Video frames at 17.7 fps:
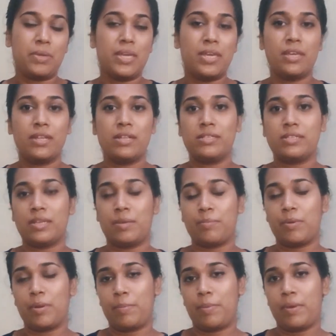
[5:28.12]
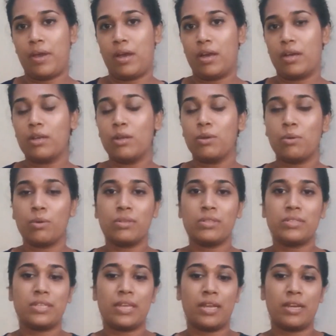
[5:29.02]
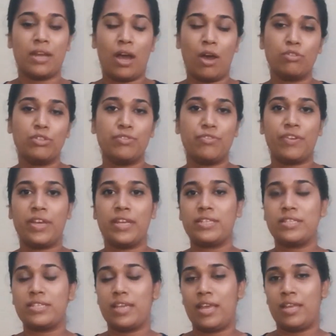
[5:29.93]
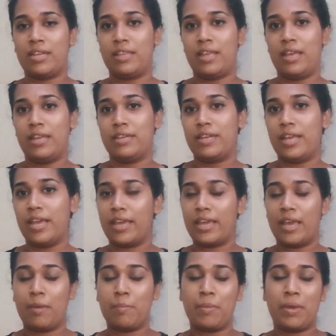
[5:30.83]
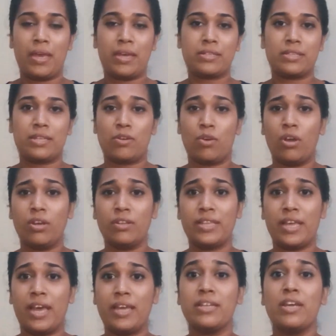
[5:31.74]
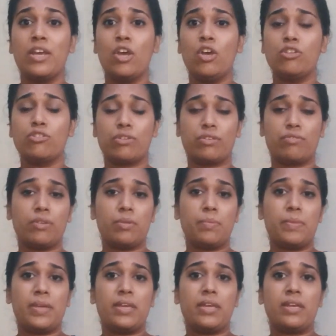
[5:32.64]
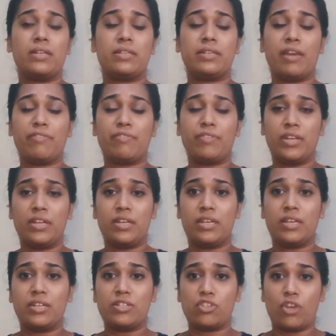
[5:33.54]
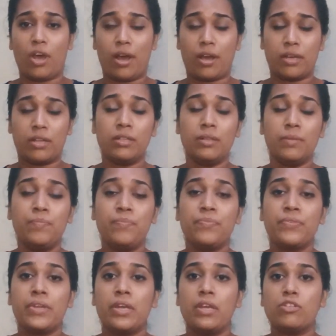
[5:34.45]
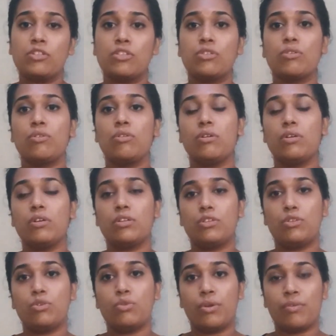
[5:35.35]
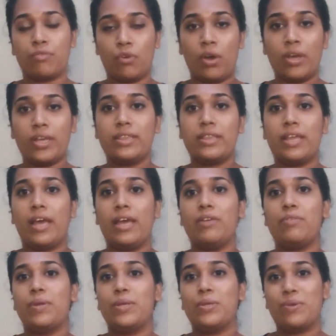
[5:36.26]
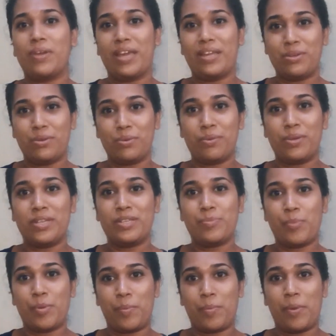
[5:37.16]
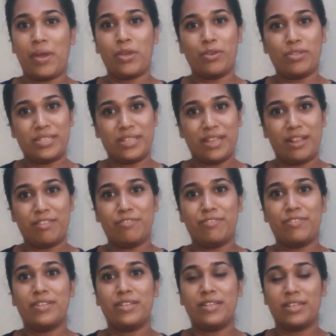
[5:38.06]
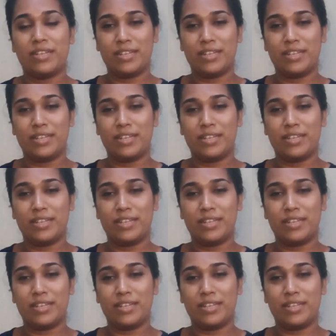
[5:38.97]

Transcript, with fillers: meals and prepare clothes and outfits and then daycare bags and all of that. So it will be definitely a juggle. So to avoid that, what you can do is prepare yourself